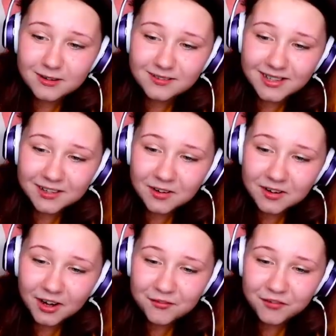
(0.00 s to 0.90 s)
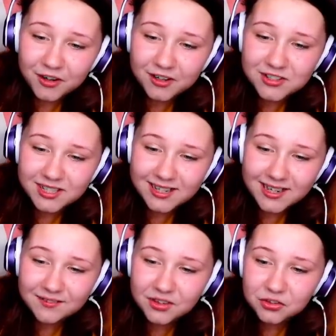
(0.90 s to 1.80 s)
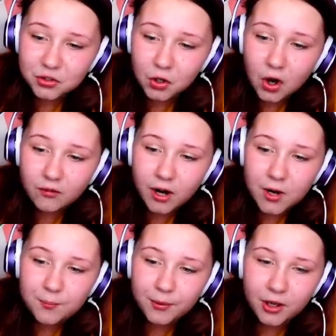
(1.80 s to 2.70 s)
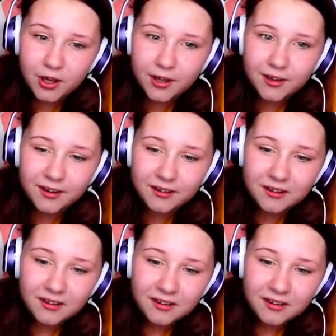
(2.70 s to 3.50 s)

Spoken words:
Oh, I can't go through because she didn't leave the door open.